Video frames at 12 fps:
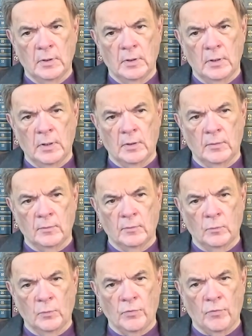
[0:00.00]
and
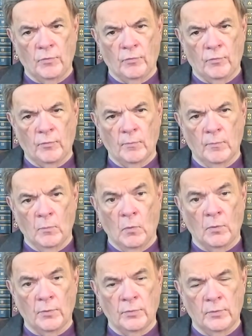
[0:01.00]
which is
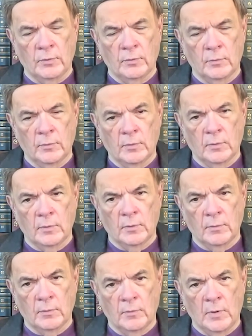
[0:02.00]
more than
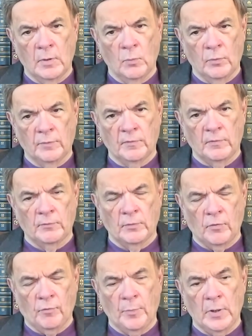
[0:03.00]
they would have ever
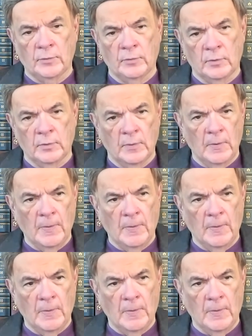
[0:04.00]
expected.